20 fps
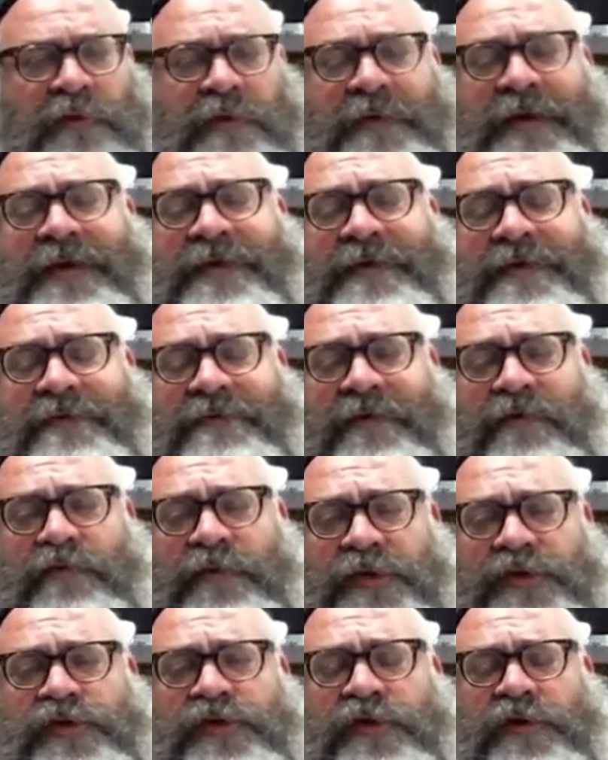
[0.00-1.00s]
There are many things that
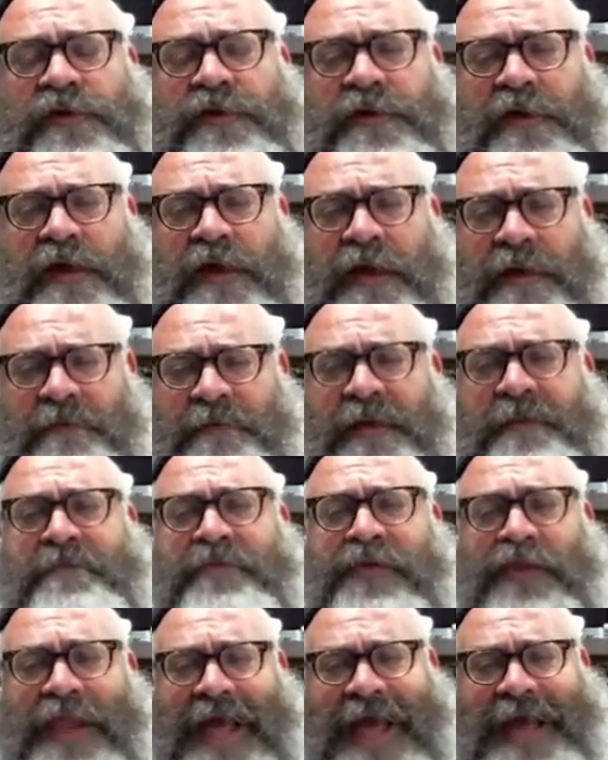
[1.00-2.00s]
we should be
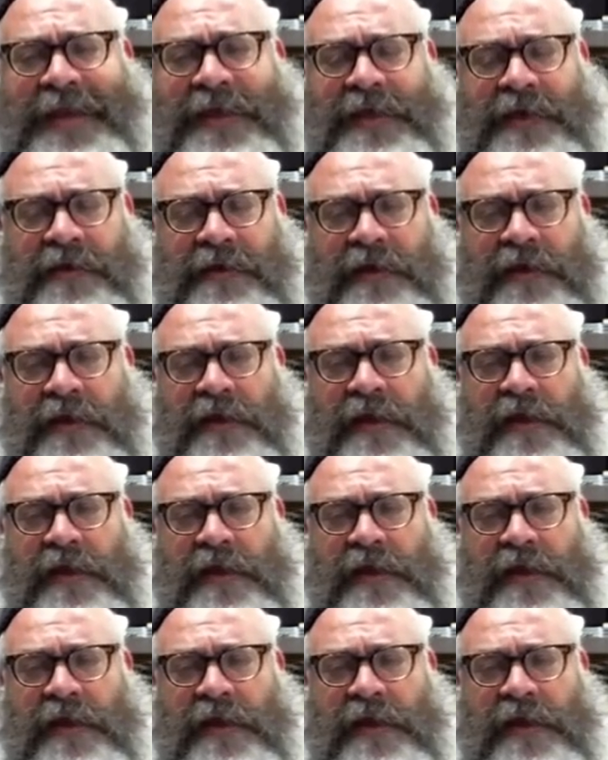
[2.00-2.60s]
planning.